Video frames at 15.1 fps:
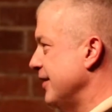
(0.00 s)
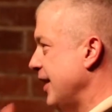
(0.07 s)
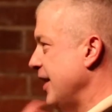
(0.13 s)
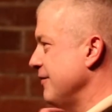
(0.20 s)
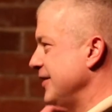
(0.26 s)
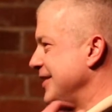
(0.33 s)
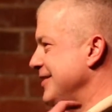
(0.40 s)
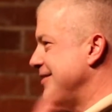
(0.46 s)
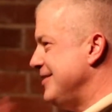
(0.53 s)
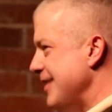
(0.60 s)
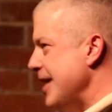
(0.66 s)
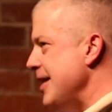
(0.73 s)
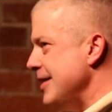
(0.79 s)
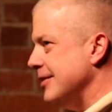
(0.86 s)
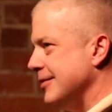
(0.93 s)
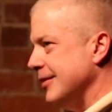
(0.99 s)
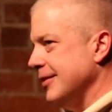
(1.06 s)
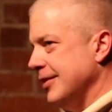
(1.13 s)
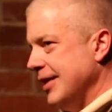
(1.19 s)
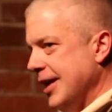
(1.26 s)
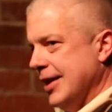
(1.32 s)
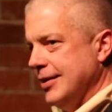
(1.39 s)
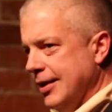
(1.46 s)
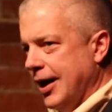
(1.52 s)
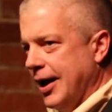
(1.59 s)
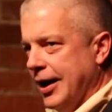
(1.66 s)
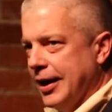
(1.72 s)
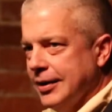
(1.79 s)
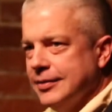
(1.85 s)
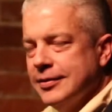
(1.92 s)
to have a date that
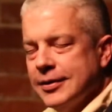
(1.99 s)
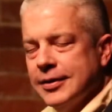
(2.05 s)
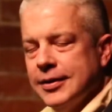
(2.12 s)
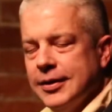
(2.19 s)
night.